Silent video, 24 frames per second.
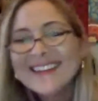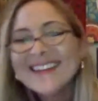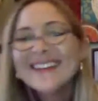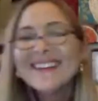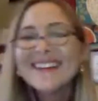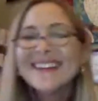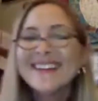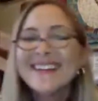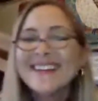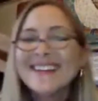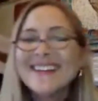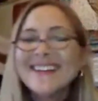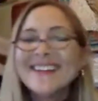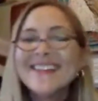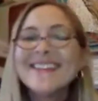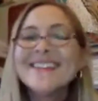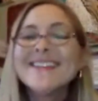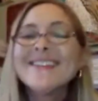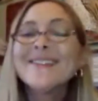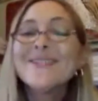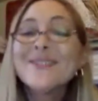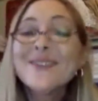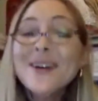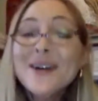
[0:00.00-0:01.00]
so come join
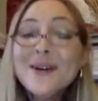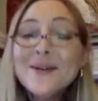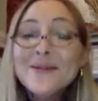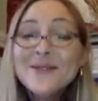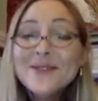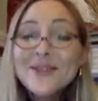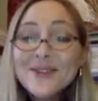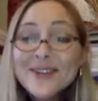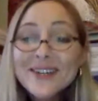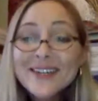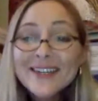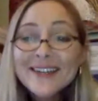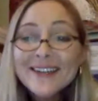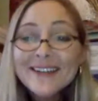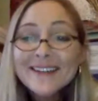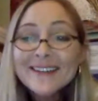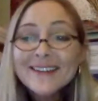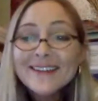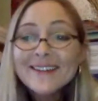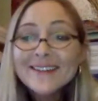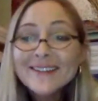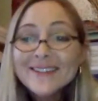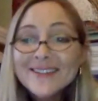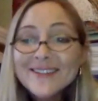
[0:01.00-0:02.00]
all the groups.
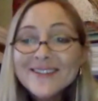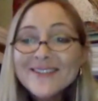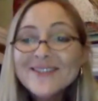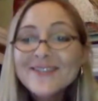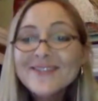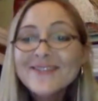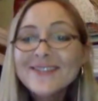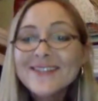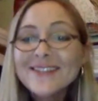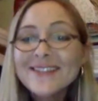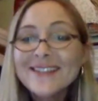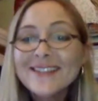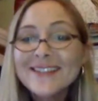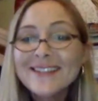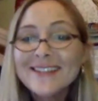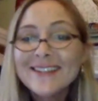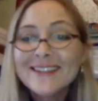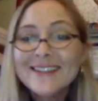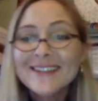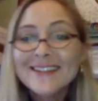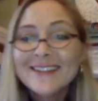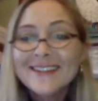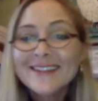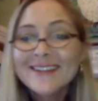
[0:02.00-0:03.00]

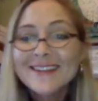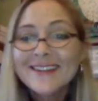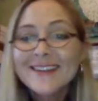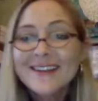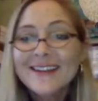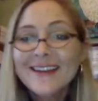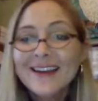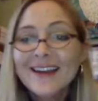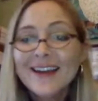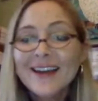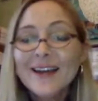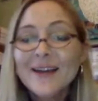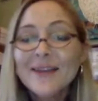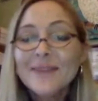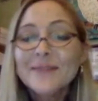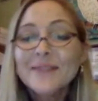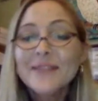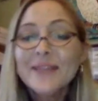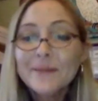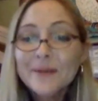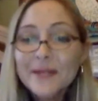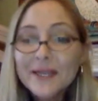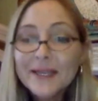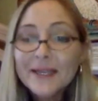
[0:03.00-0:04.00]
Um, Debbie Porter
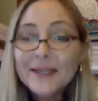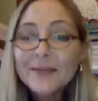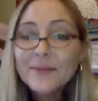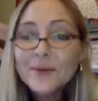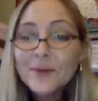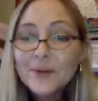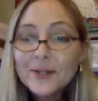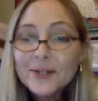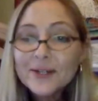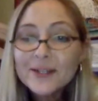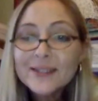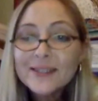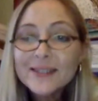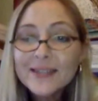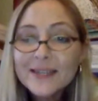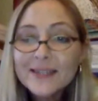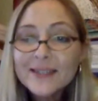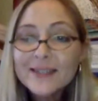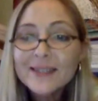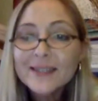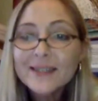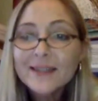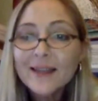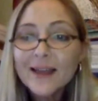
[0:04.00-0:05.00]
says she likes it
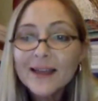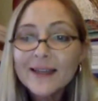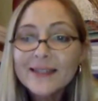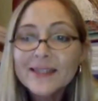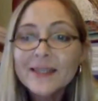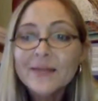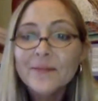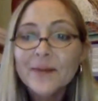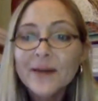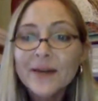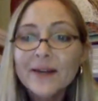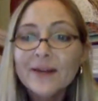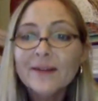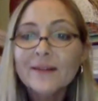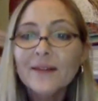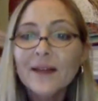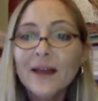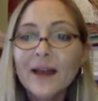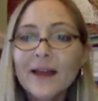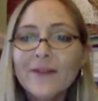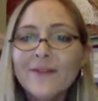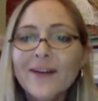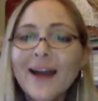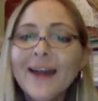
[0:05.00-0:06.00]
better live. I do
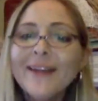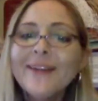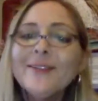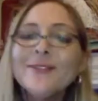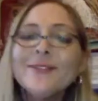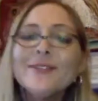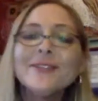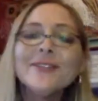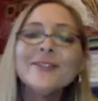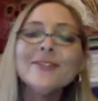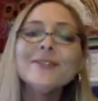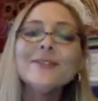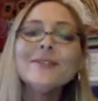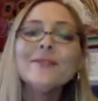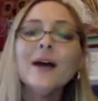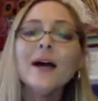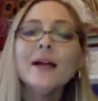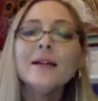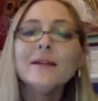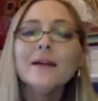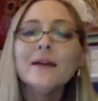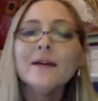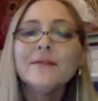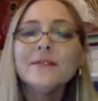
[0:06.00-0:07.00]
too. I love to interact
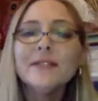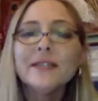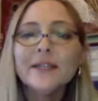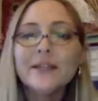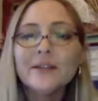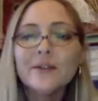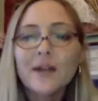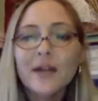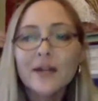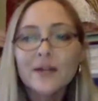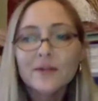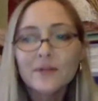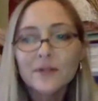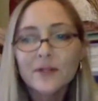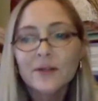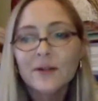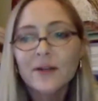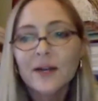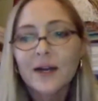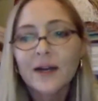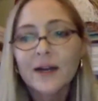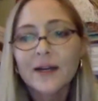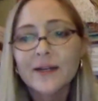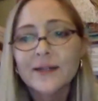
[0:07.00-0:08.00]
with you guys.
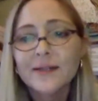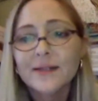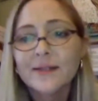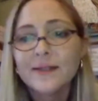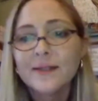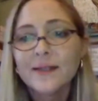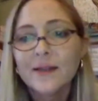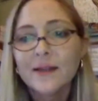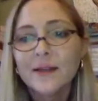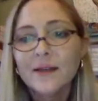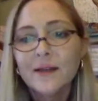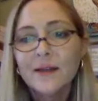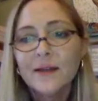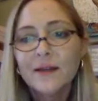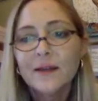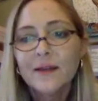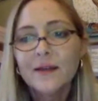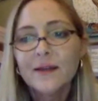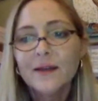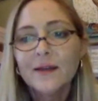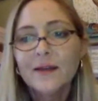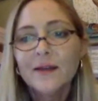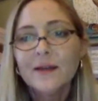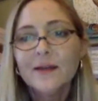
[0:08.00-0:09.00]

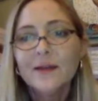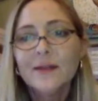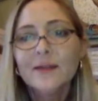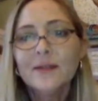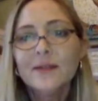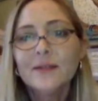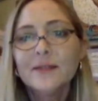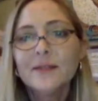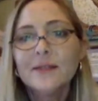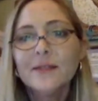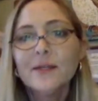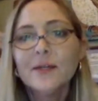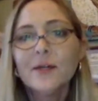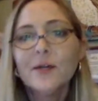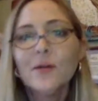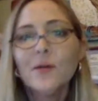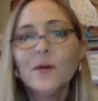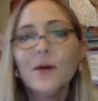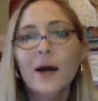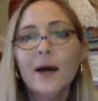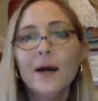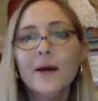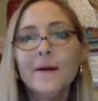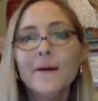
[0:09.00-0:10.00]
So um, more
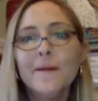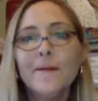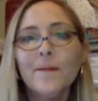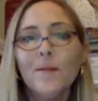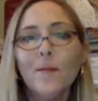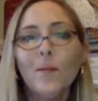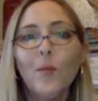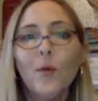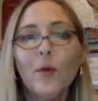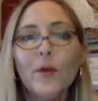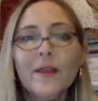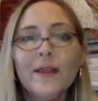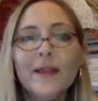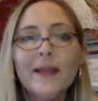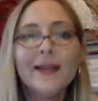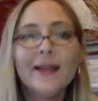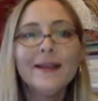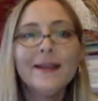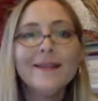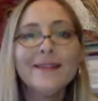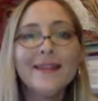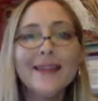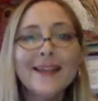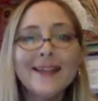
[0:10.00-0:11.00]
than anything, it's just going
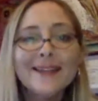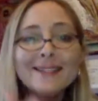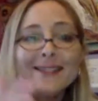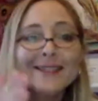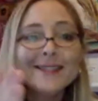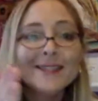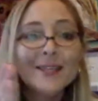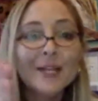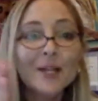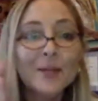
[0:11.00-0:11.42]
to be like